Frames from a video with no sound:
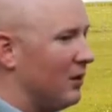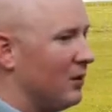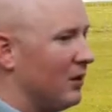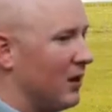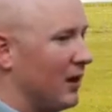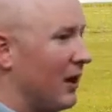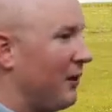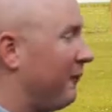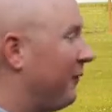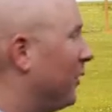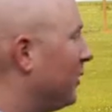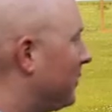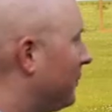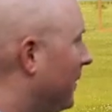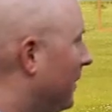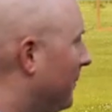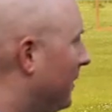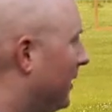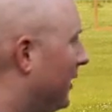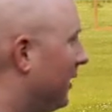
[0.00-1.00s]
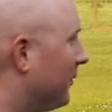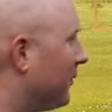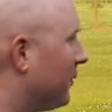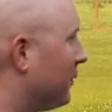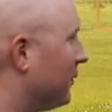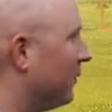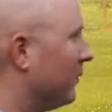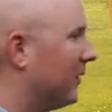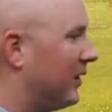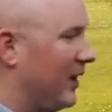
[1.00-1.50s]
a lot of folks may be
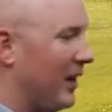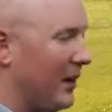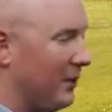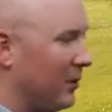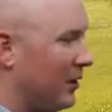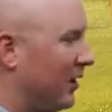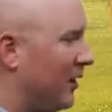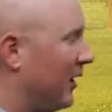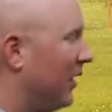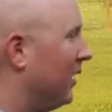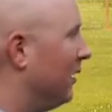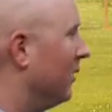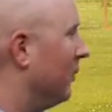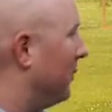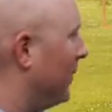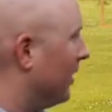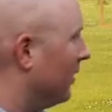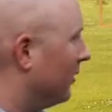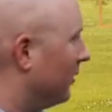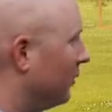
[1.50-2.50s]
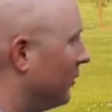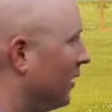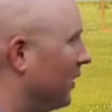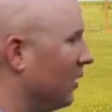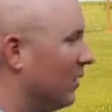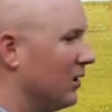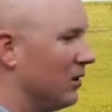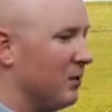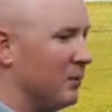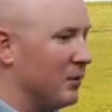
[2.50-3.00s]
comfortable with Cabernet or Pinot
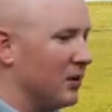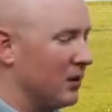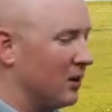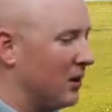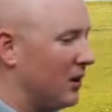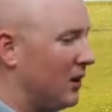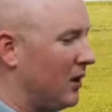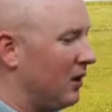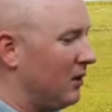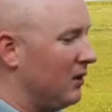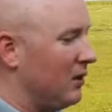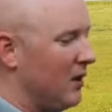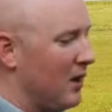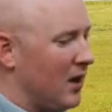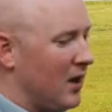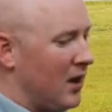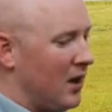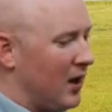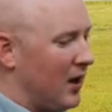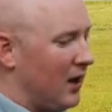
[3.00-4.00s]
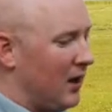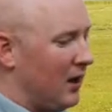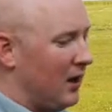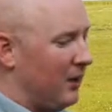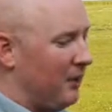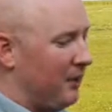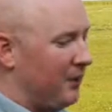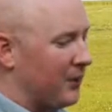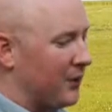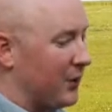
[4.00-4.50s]
Noir or Merlot
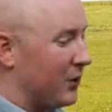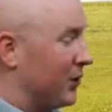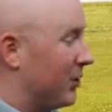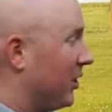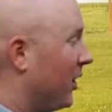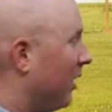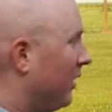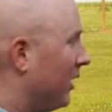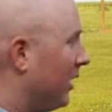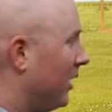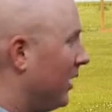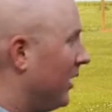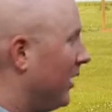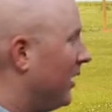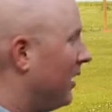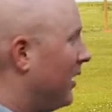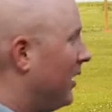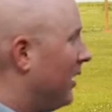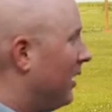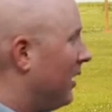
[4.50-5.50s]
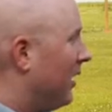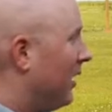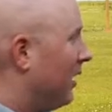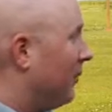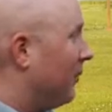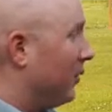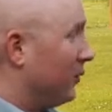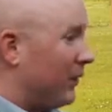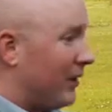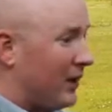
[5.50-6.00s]
or Chardonnay.
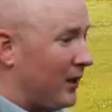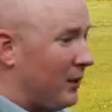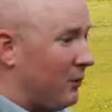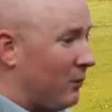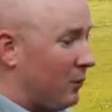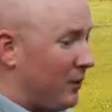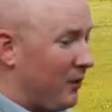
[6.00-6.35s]
But really what we